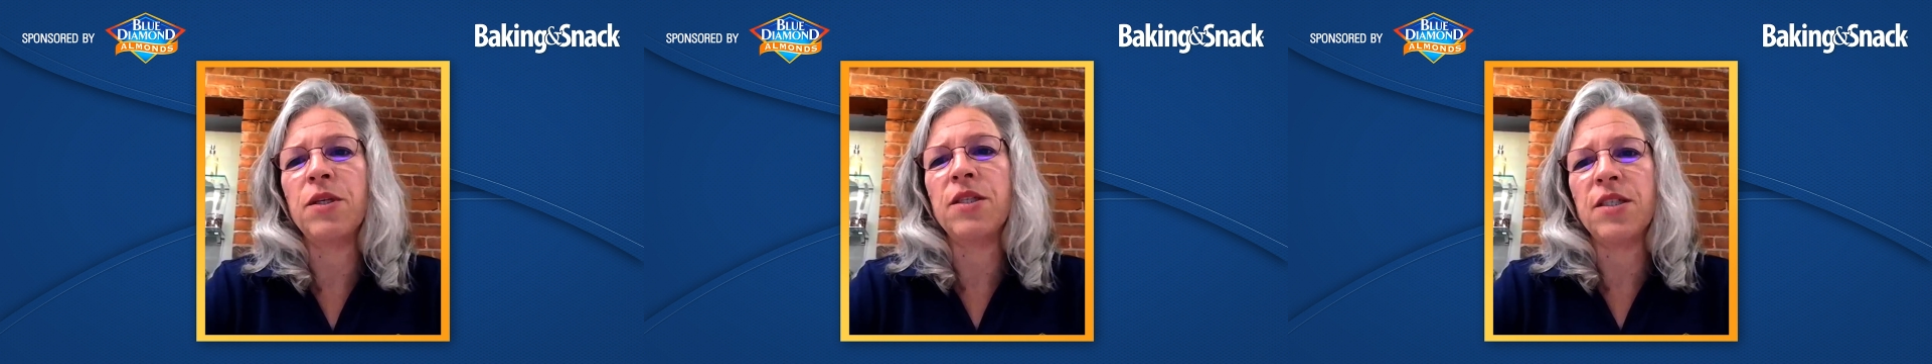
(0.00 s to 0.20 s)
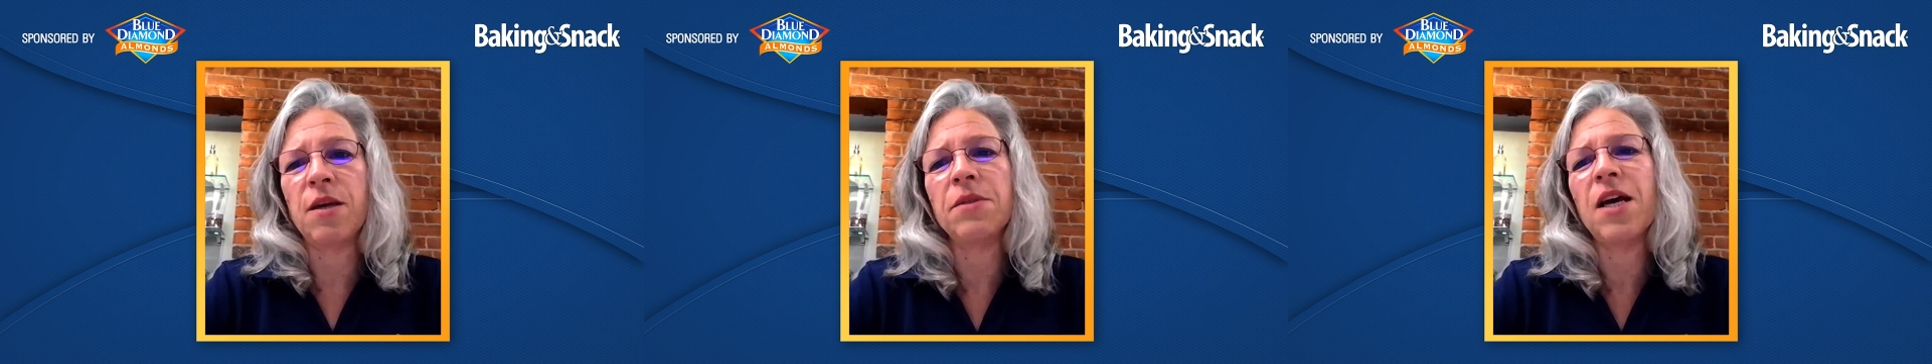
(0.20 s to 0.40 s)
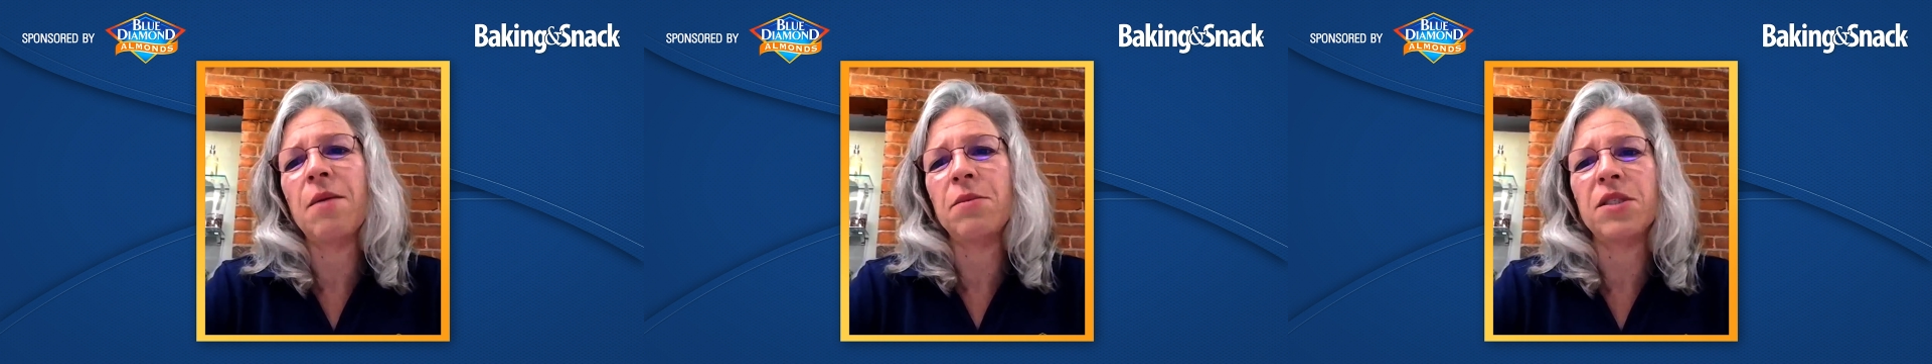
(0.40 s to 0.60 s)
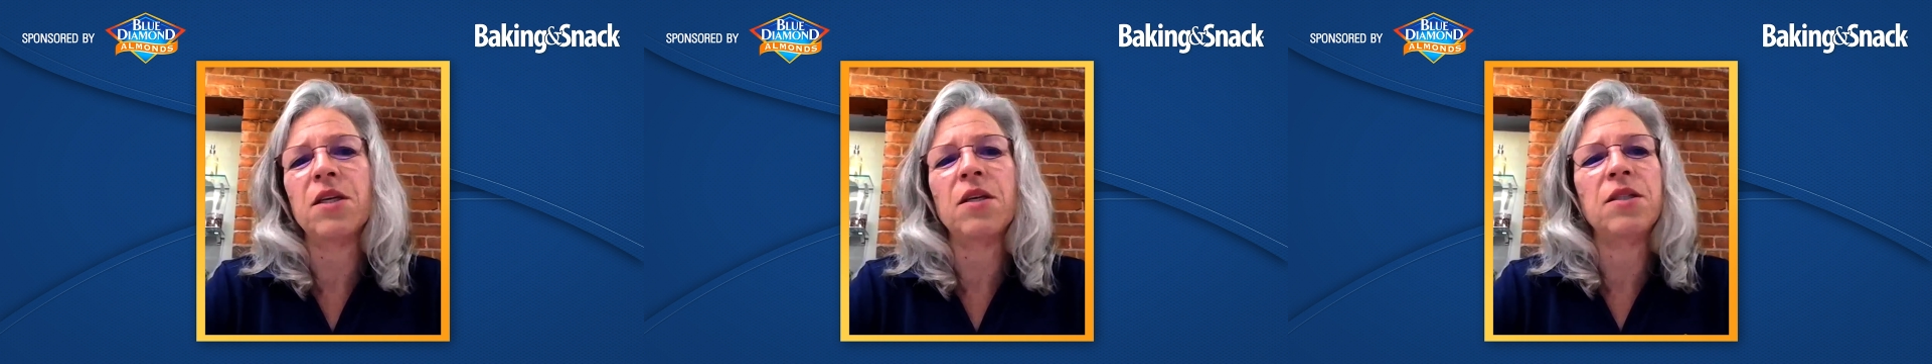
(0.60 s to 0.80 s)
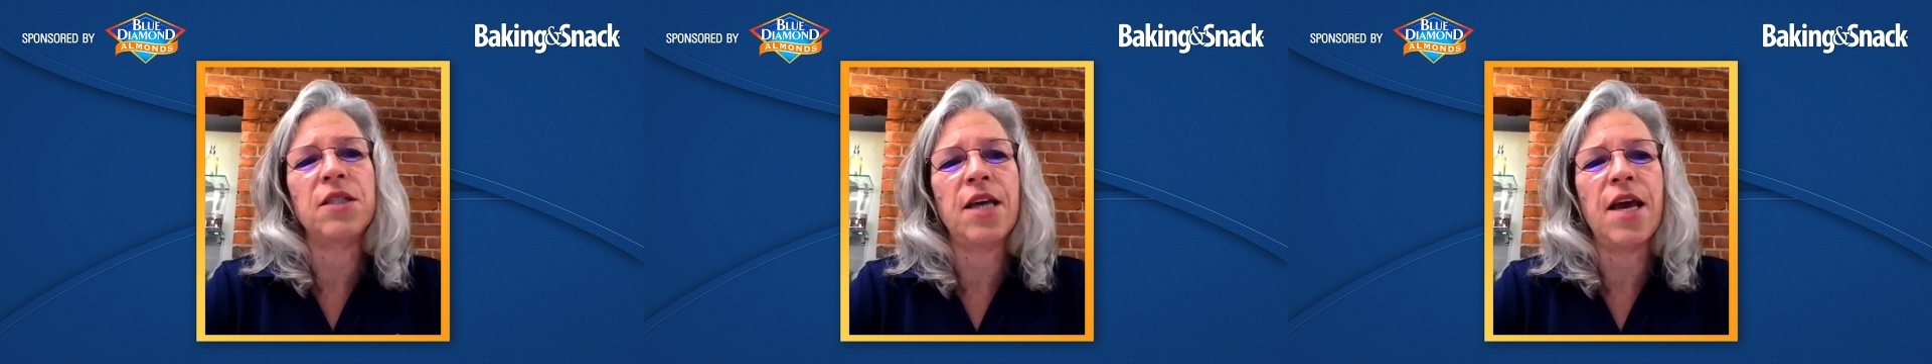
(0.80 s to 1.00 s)
but
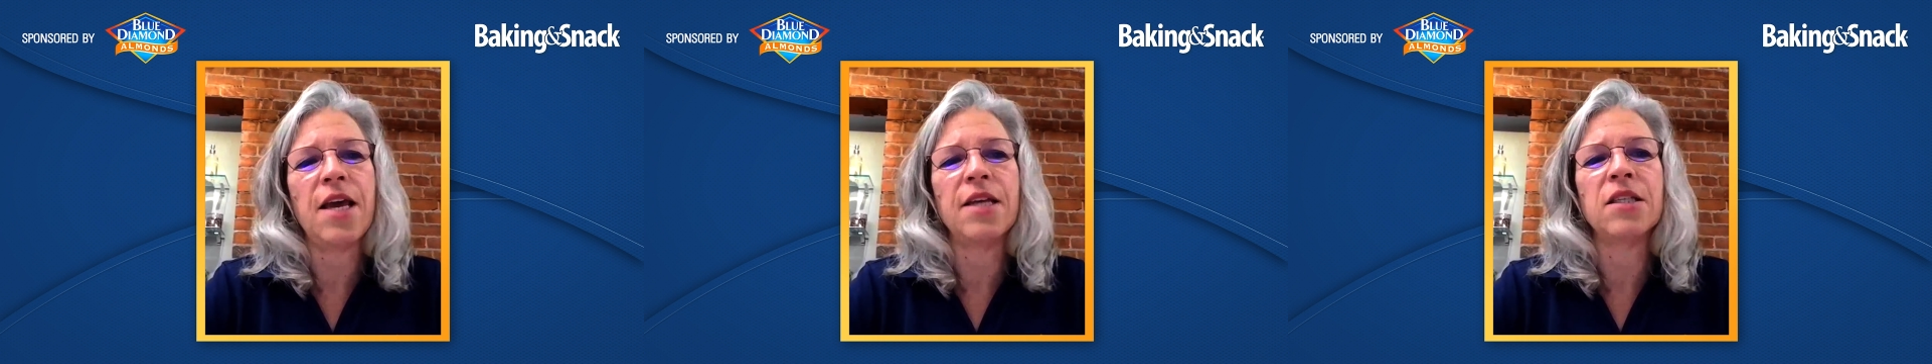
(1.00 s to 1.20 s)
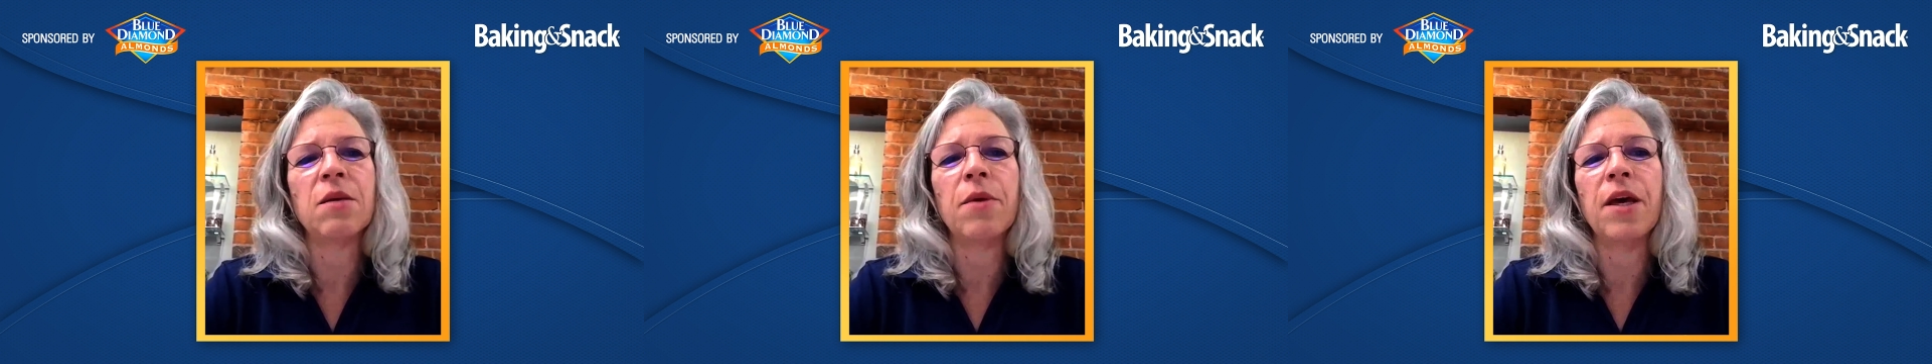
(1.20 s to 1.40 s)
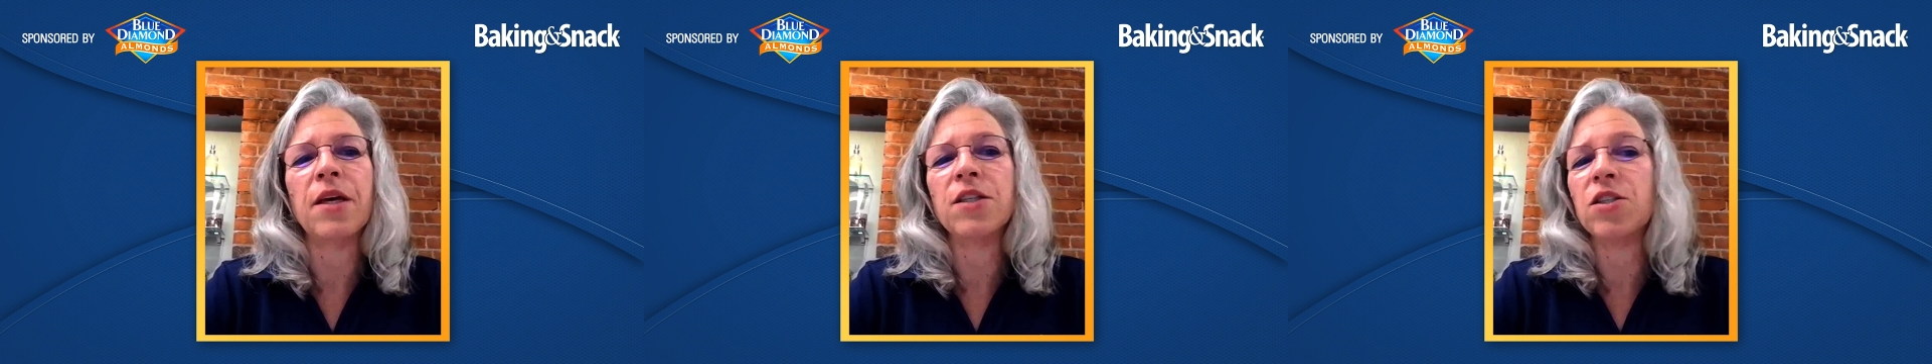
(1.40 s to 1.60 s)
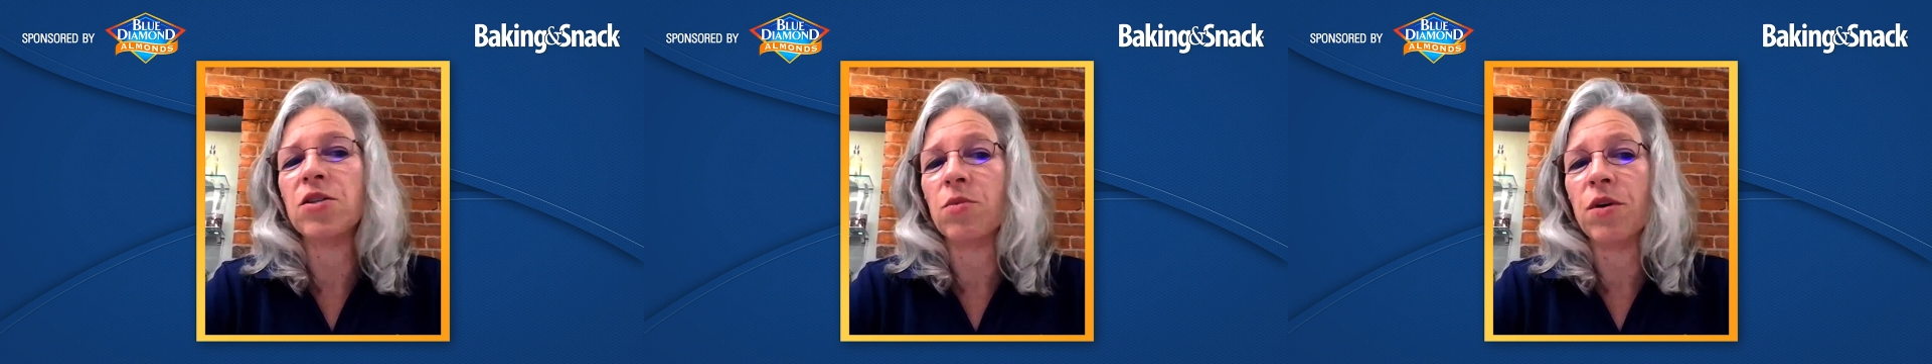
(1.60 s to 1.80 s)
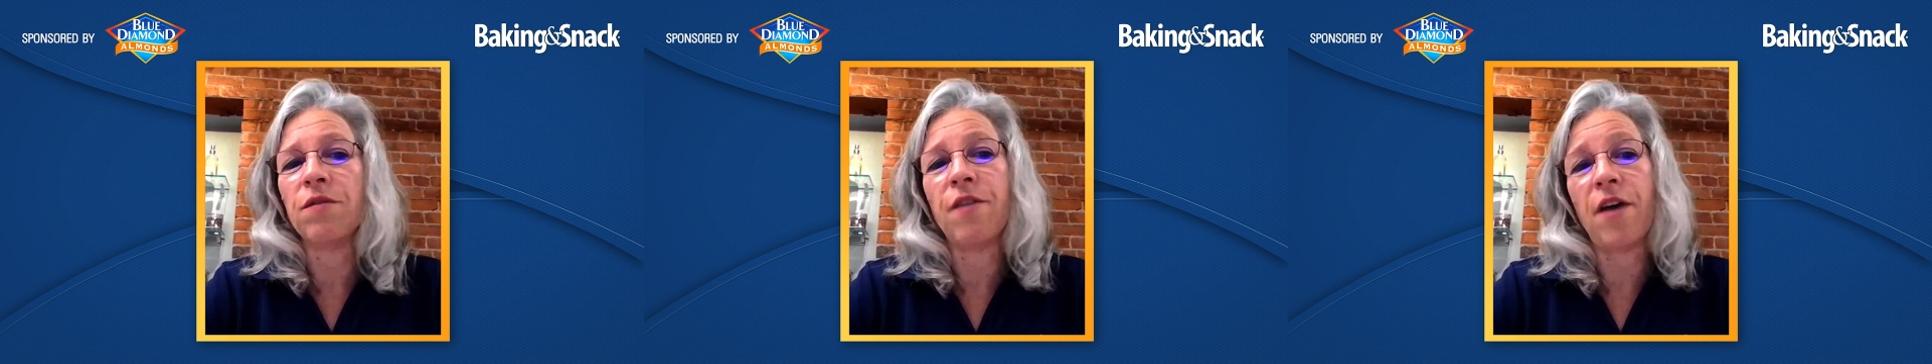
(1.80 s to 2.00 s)
sometimes it takes a bit
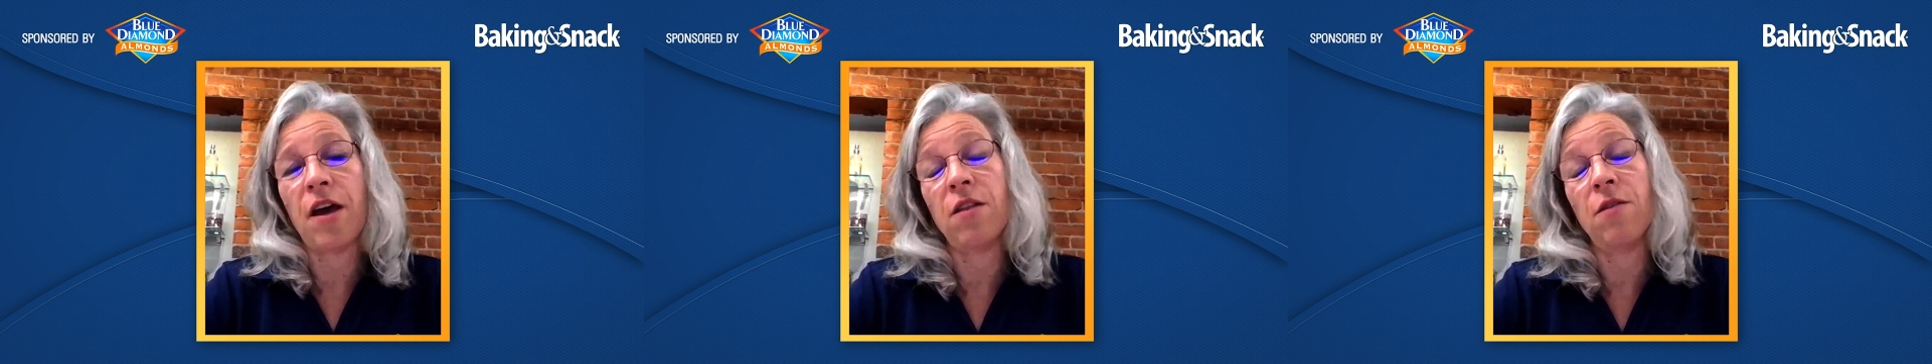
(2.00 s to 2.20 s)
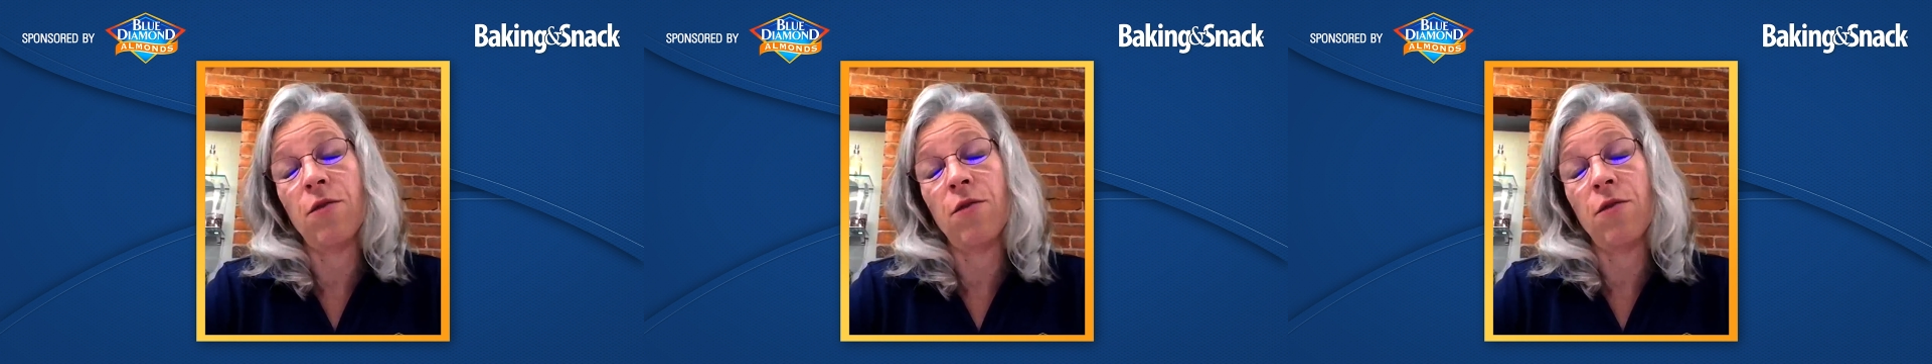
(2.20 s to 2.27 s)
to refine